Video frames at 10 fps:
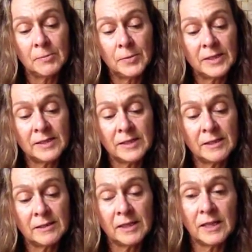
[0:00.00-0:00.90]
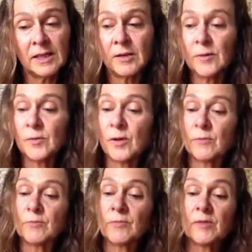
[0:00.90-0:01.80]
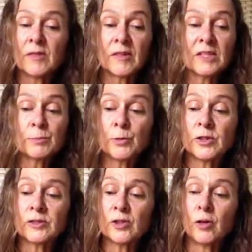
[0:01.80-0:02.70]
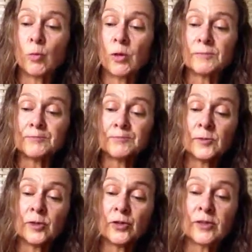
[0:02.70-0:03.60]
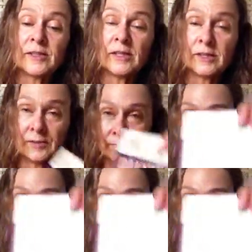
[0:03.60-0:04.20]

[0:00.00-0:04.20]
Basically, this book is a good one. You should get it.